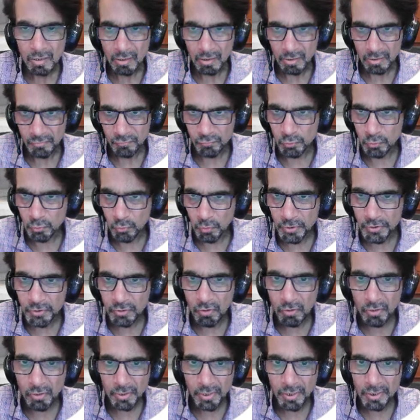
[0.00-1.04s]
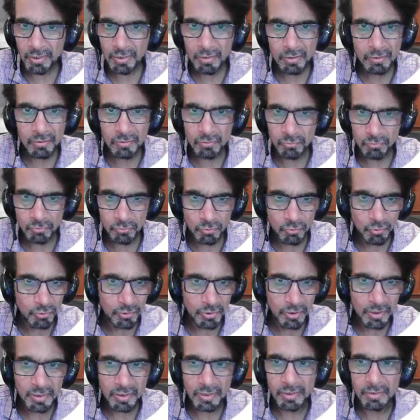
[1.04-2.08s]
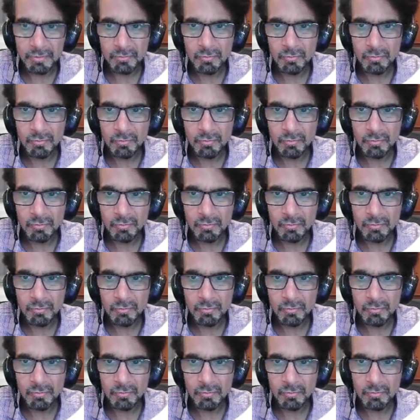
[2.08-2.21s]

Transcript: If you know it already, you don't need it.